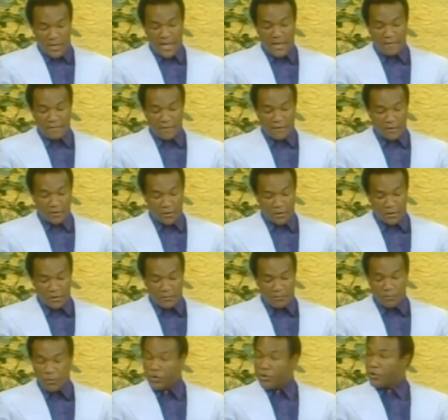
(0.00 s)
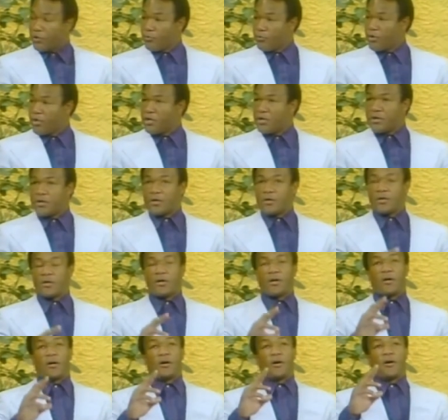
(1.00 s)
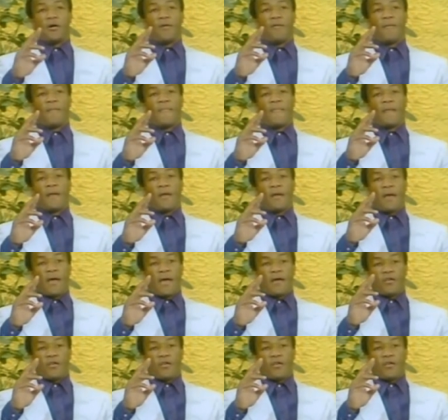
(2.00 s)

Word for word: Africa, Puerto Rico, uh,